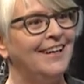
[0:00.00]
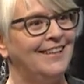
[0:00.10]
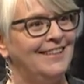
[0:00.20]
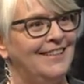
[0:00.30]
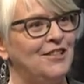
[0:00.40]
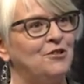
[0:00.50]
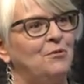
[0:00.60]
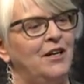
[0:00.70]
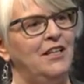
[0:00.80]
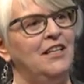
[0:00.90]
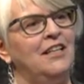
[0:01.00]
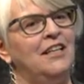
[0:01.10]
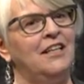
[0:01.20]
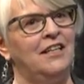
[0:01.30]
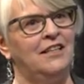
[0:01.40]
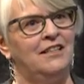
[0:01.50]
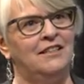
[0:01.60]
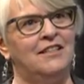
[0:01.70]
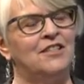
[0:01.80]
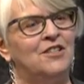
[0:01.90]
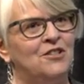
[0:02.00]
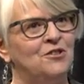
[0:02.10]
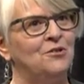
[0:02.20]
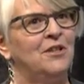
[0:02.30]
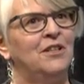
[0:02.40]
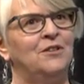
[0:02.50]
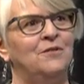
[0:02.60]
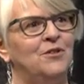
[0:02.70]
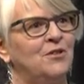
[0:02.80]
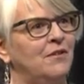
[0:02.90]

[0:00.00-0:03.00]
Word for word: and get to writing and continue doing interviews.